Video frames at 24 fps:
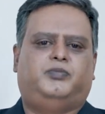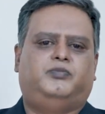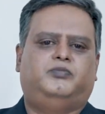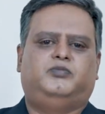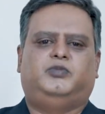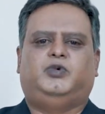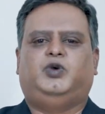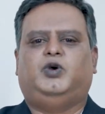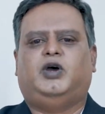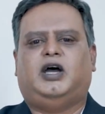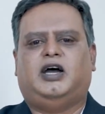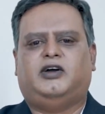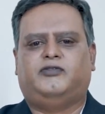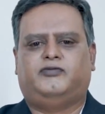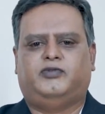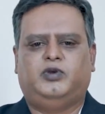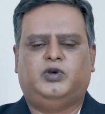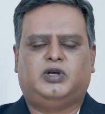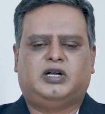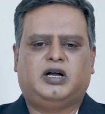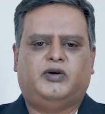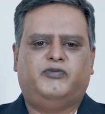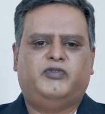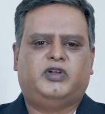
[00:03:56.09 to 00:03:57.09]

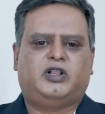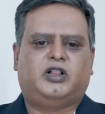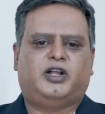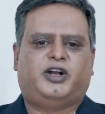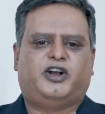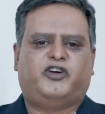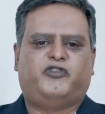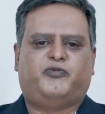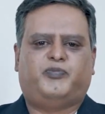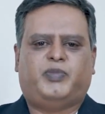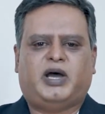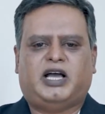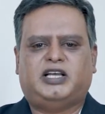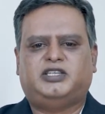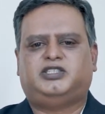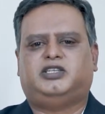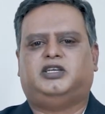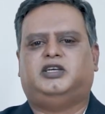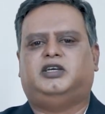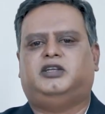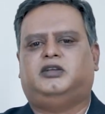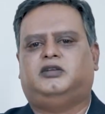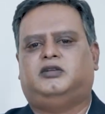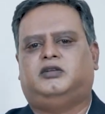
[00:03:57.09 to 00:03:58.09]
You come with a lot of
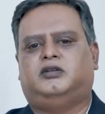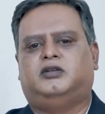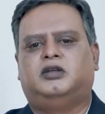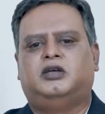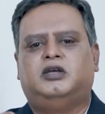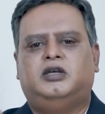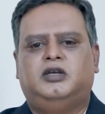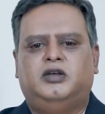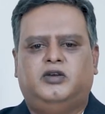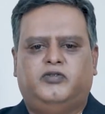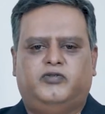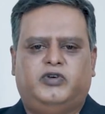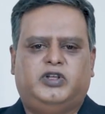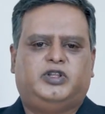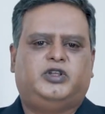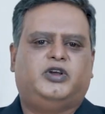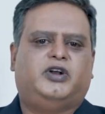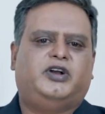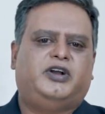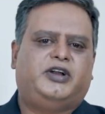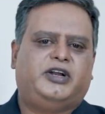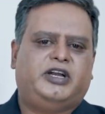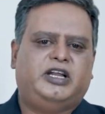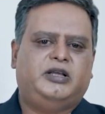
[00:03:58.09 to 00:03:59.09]
passion, with
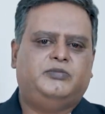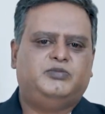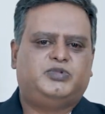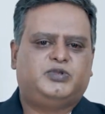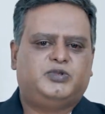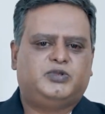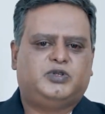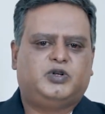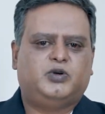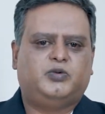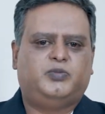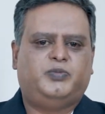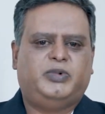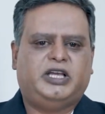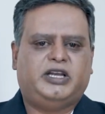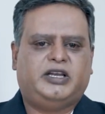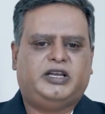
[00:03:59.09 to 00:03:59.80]
your dreams to be